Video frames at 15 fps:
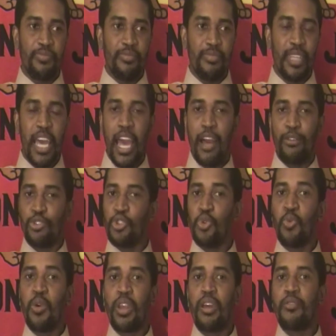now do
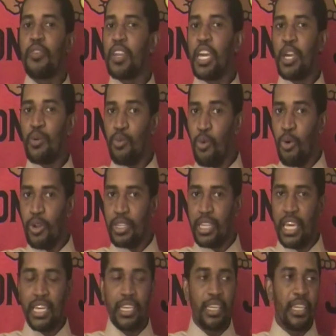whatever they want.
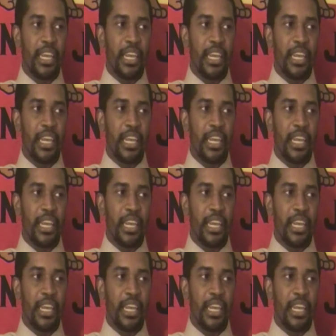They can